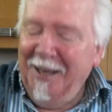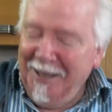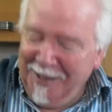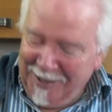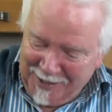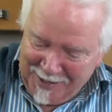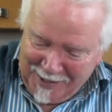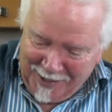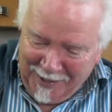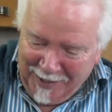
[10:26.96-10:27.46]

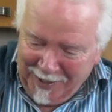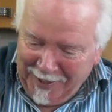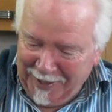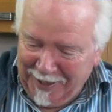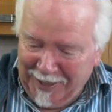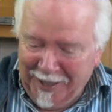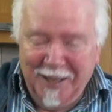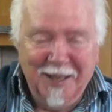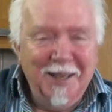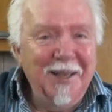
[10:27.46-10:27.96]
and
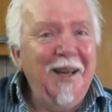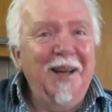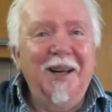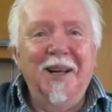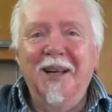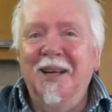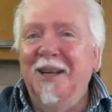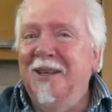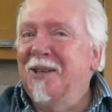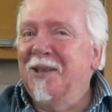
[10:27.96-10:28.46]
uh,
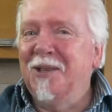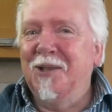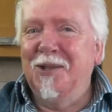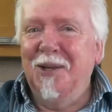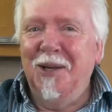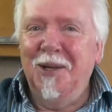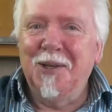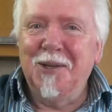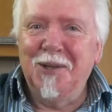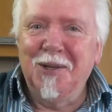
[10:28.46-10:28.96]
yeah, it's
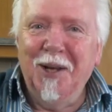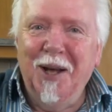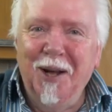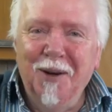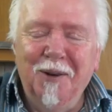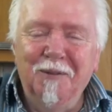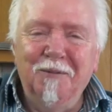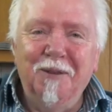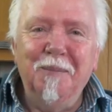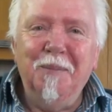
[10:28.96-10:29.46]
it, a
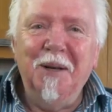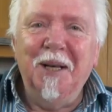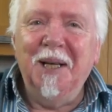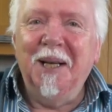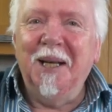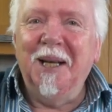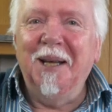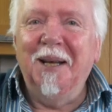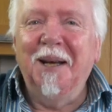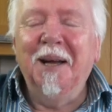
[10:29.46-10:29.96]
lovely bit
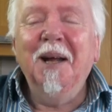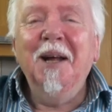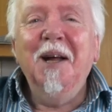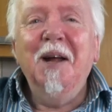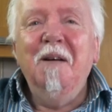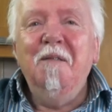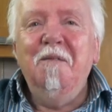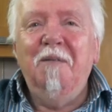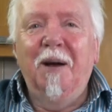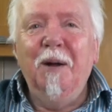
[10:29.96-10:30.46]
of kit,
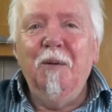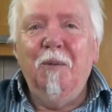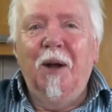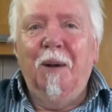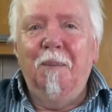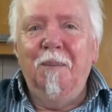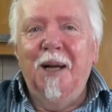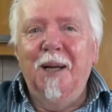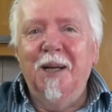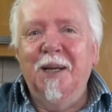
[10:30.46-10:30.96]
very
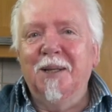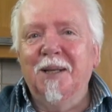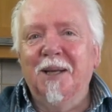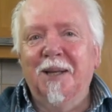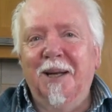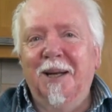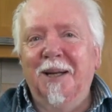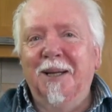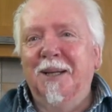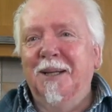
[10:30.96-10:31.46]
well made
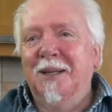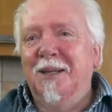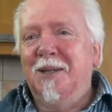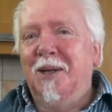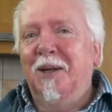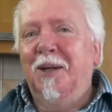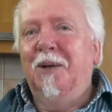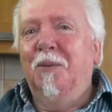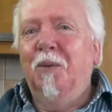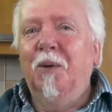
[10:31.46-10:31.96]
and
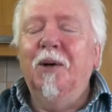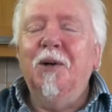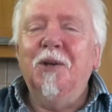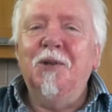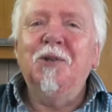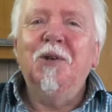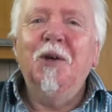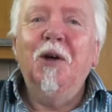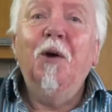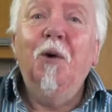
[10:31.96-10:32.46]
uh,
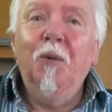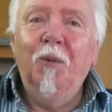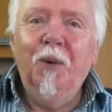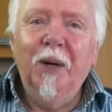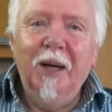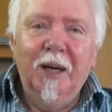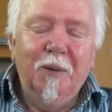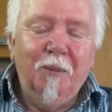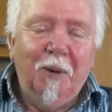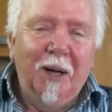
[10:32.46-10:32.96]
works
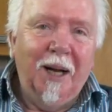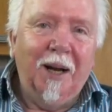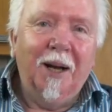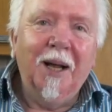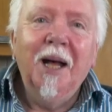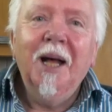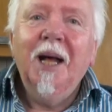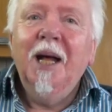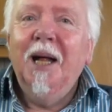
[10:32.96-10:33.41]
really well.